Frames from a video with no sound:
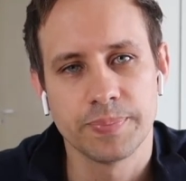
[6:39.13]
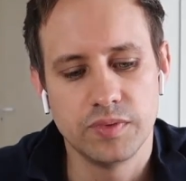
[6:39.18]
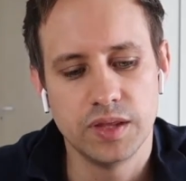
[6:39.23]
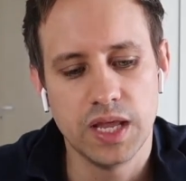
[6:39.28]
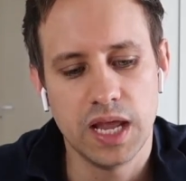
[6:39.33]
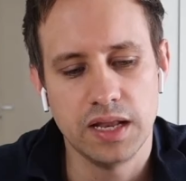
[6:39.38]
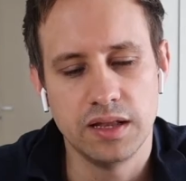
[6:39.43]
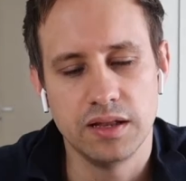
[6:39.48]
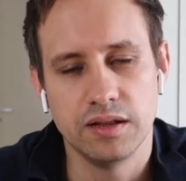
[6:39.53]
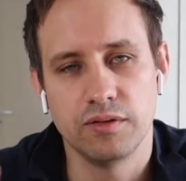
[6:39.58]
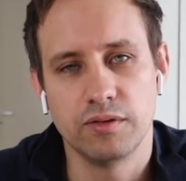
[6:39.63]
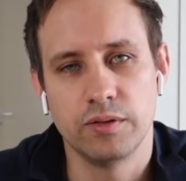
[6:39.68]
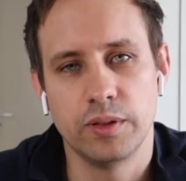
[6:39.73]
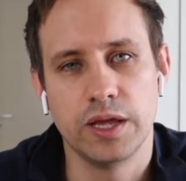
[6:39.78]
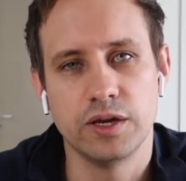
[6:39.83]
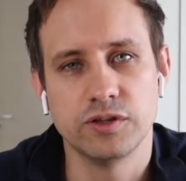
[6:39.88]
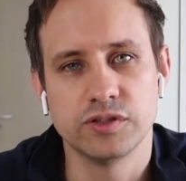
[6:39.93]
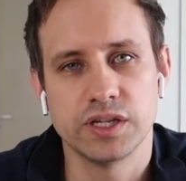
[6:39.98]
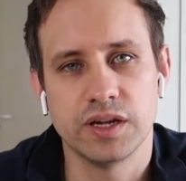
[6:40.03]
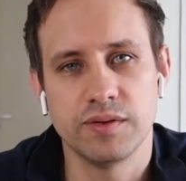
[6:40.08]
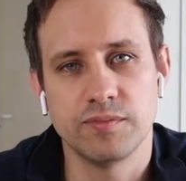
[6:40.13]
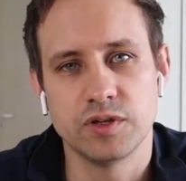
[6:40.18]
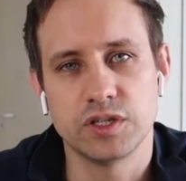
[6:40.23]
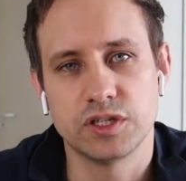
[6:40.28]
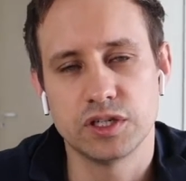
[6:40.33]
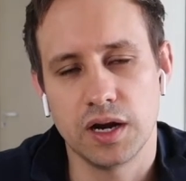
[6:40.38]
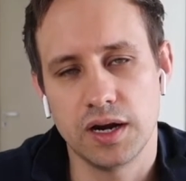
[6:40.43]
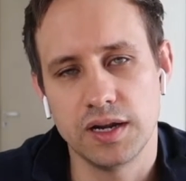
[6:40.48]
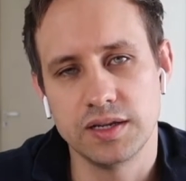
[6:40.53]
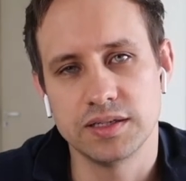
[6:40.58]
Then they also have the
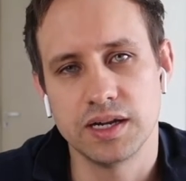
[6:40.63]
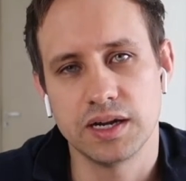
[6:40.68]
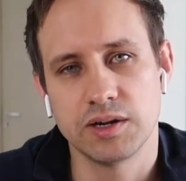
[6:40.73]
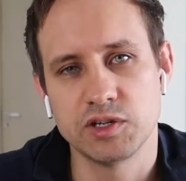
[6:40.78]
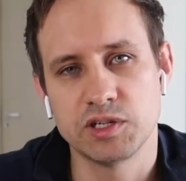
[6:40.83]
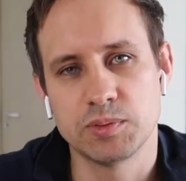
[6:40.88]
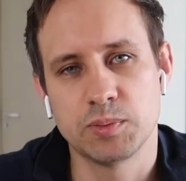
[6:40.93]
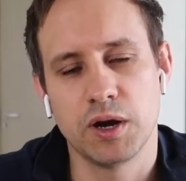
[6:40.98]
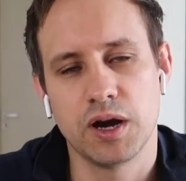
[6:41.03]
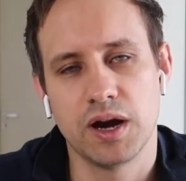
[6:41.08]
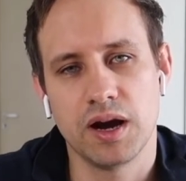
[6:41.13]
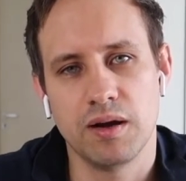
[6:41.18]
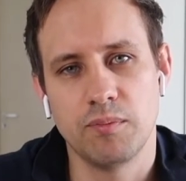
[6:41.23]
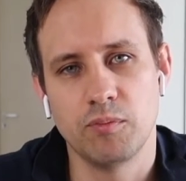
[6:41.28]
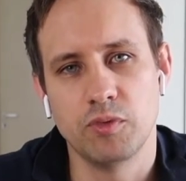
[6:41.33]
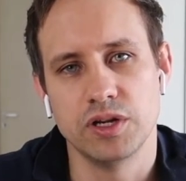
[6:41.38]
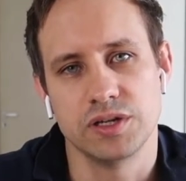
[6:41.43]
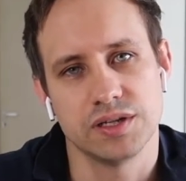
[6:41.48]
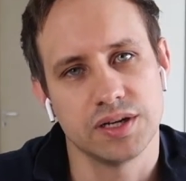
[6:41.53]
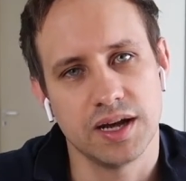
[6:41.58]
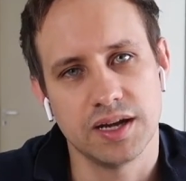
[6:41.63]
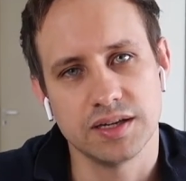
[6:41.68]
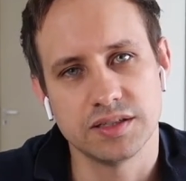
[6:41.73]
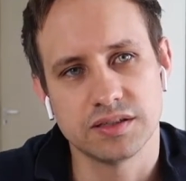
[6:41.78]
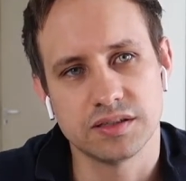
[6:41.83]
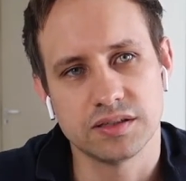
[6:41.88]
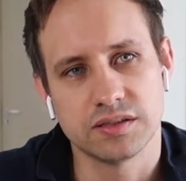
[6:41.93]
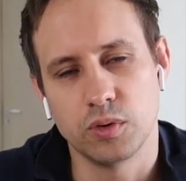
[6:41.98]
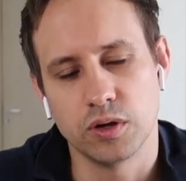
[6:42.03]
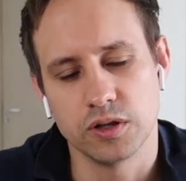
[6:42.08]
Chinese language program, which
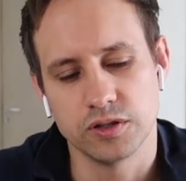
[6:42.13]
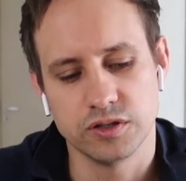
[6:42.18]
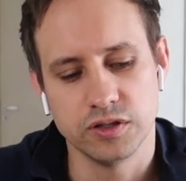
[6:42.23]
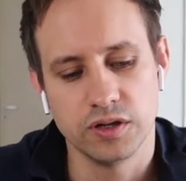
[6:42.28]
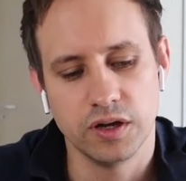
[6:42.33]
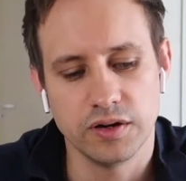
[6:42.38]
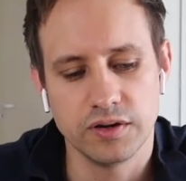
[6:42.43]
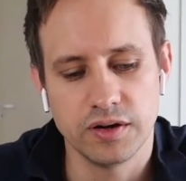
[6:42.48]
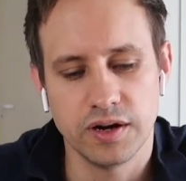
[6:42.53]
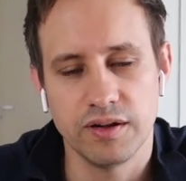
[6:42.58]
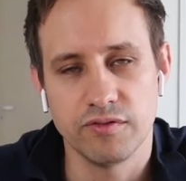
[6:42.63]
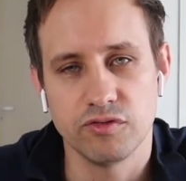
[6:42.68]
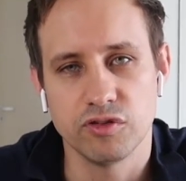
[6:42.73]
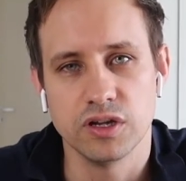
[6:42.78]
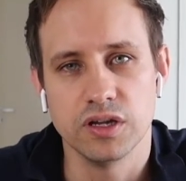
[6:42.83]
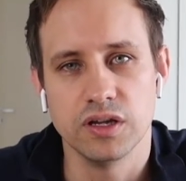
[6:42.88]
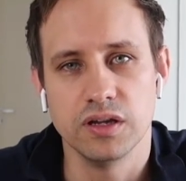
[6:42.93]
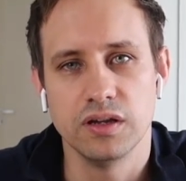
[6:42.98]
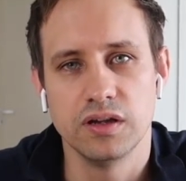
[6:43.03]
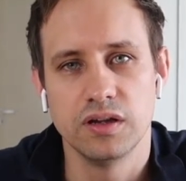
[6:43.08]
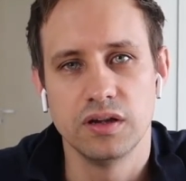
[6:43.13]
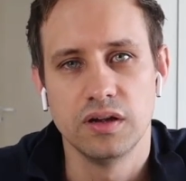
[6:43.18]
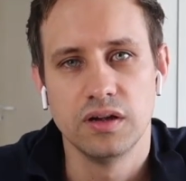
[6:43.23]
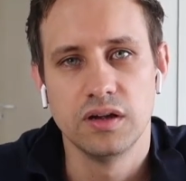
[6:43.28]
has 100 or 200 every year.